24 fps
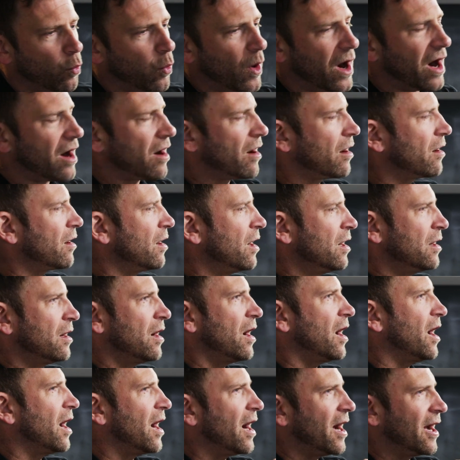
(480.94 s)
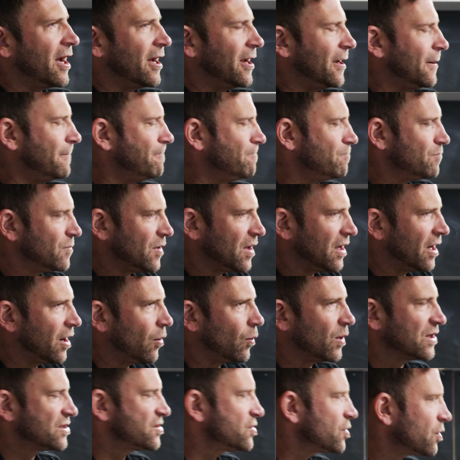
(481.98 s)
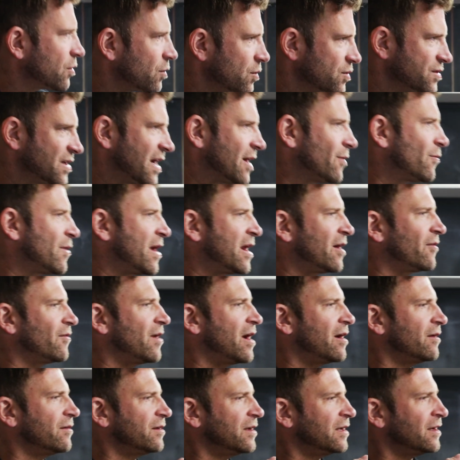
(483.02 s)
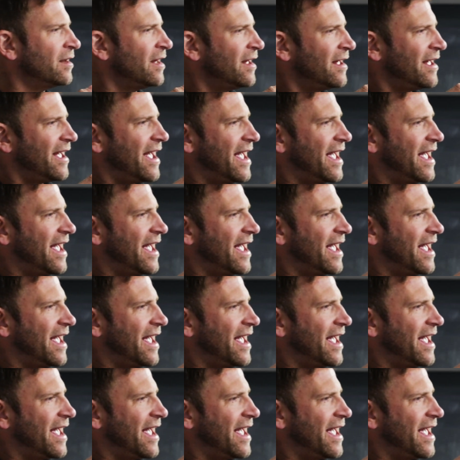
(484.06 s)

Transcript: where I, you know, what circles I ran around in,